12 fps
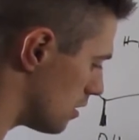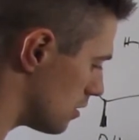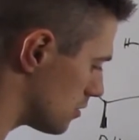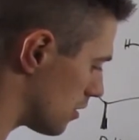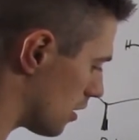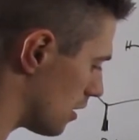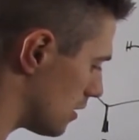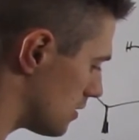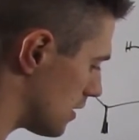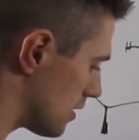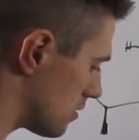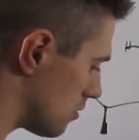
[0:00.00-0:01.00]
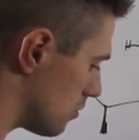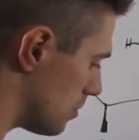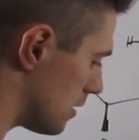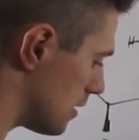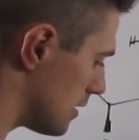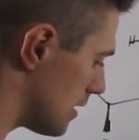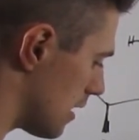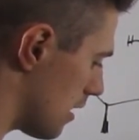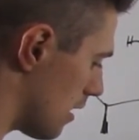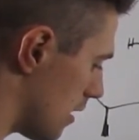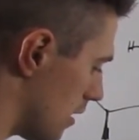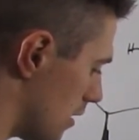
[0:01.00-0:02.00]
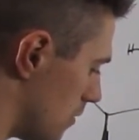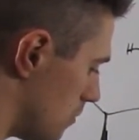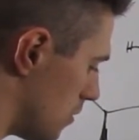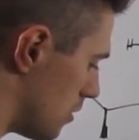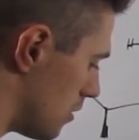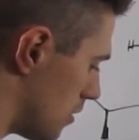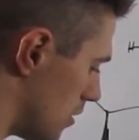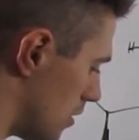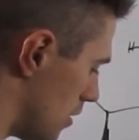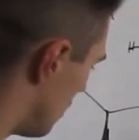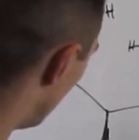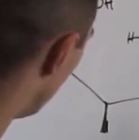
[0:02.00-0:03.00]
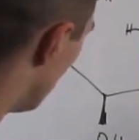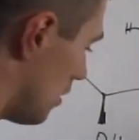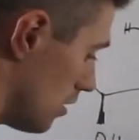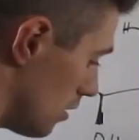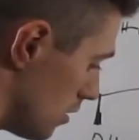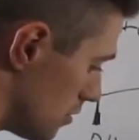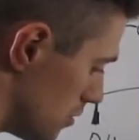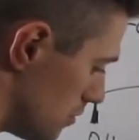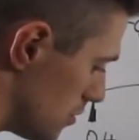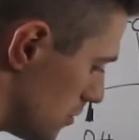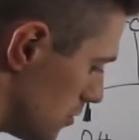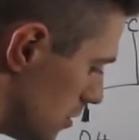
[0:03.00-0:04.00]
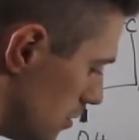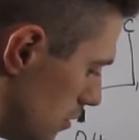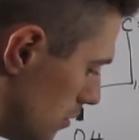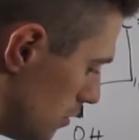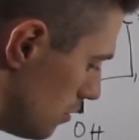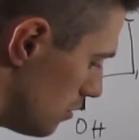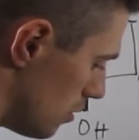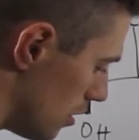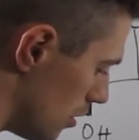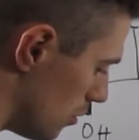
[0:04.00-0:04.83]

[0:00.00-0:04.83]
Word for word: Sorry, it takes a little bit of time. OH,